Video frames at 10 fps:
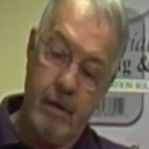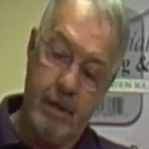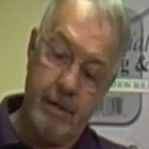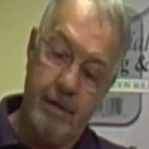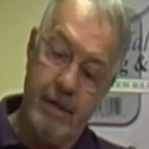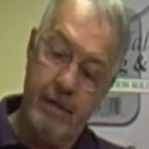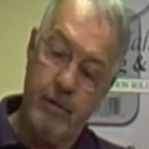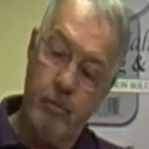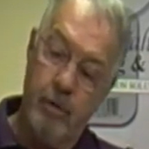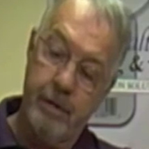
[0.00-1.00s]
click the
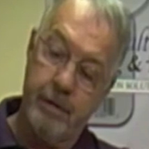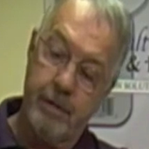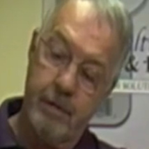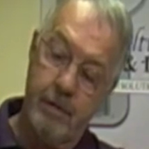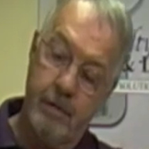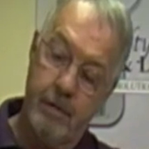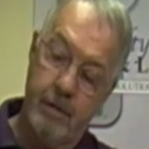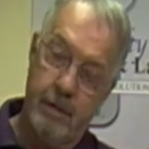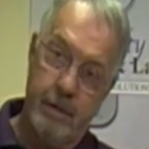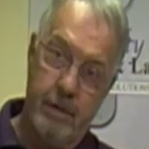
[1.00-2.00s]
handle once,
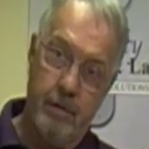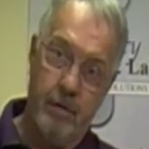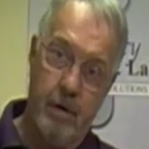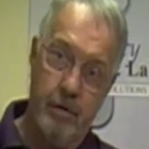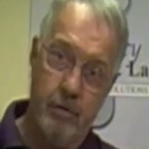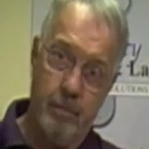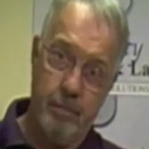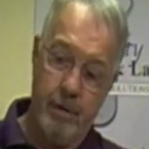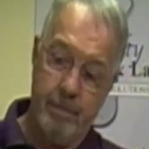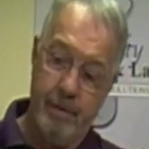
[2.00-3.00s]
and here are your
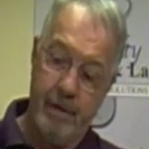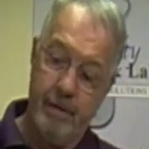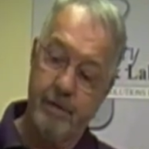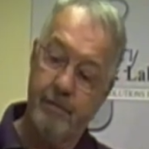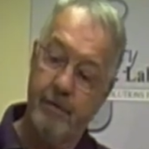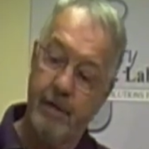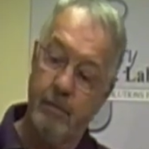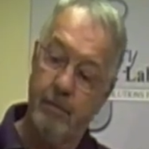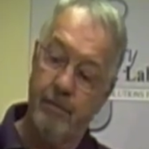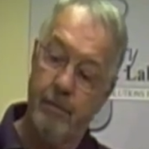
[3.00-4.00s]
print bands
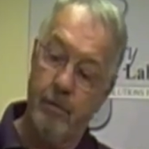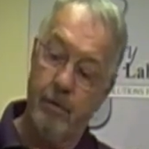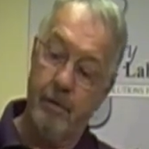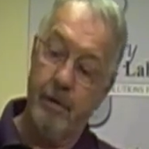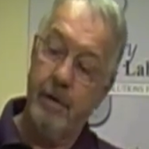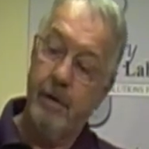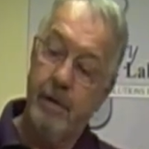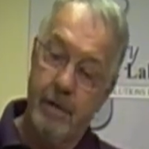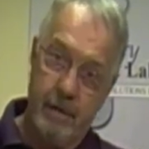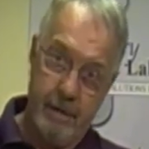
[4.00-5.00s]
available for
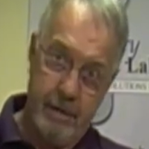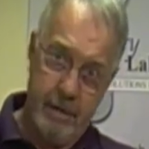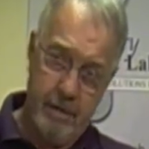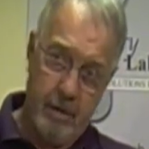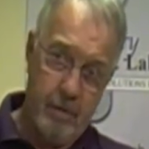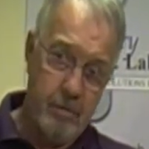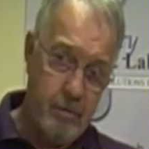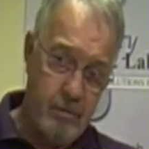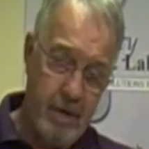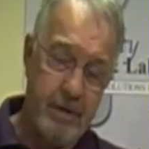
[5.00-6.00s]
cleaning.
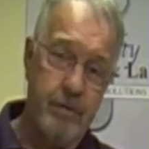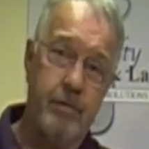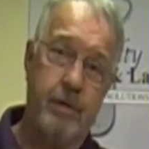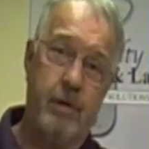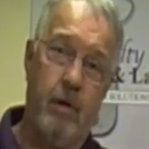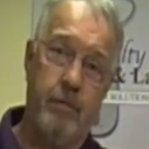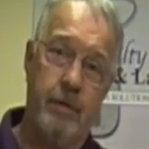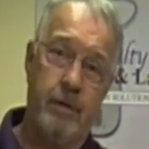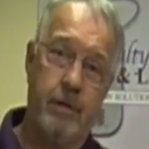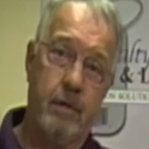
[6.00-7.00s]
Do not use
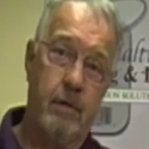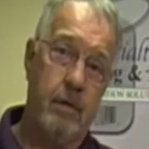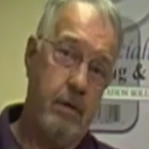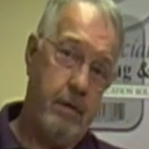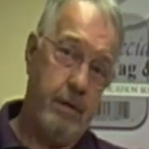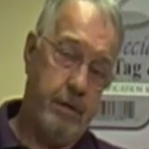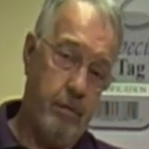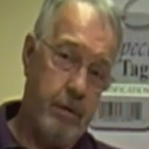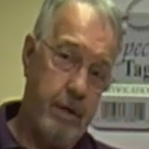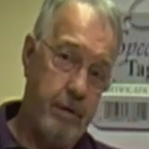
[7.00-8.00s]
solvents it's
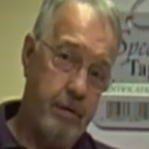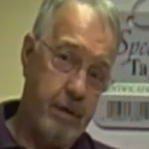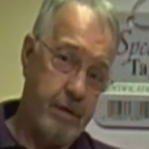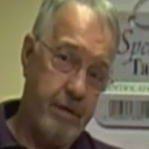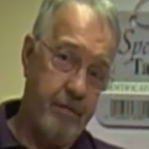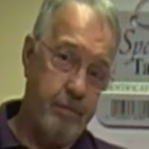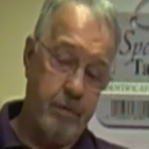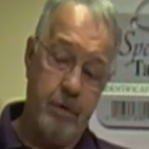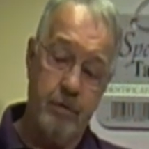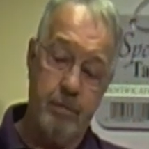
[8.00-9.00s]
okay to use a
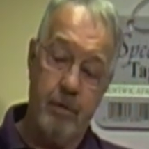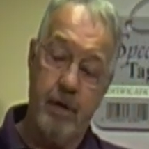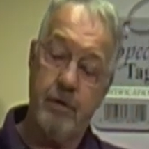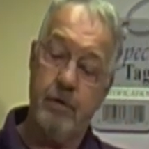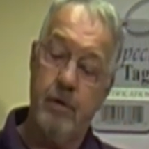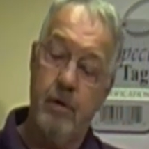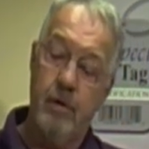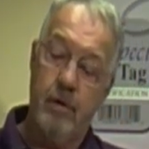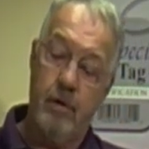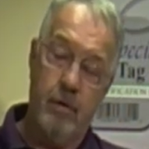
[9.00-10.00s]
stiff toothbrush
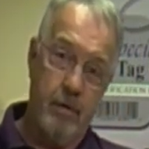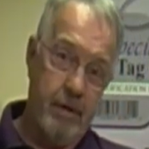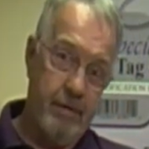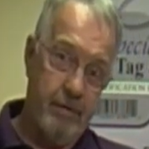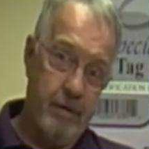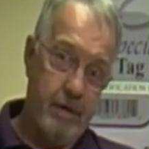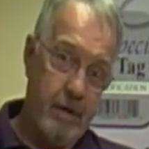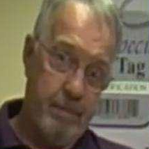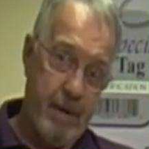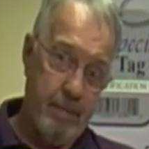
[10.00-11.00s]
or even
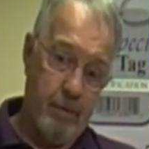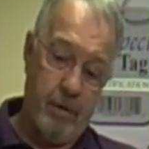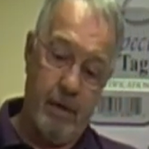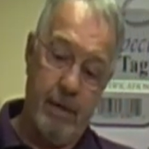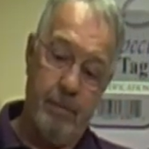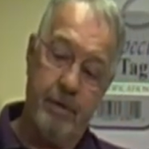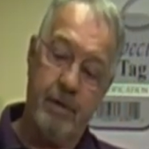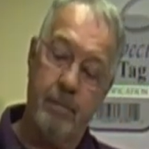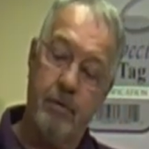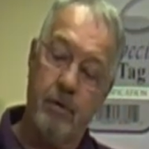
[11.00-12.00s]
a paper clip or
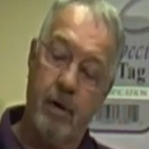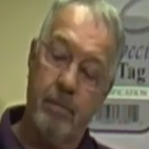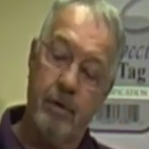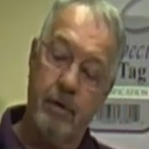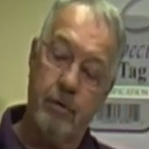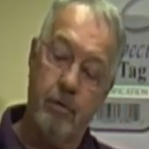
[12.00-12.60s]
some sharp little